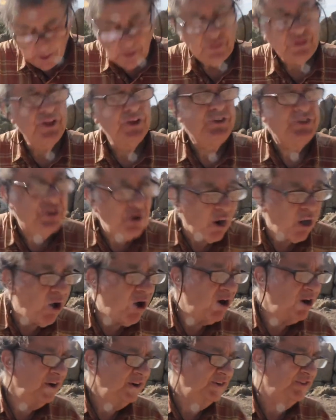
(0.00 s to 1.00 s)
The
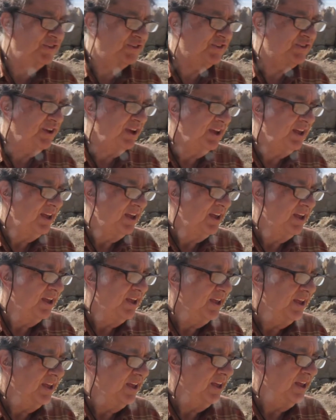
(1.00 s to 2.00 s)
dogs
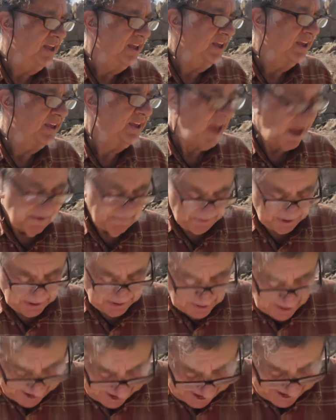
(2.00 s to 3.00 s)
gave a
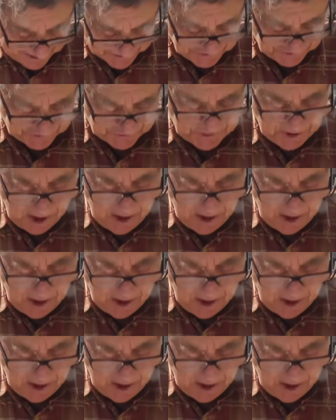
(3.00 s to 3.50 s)
last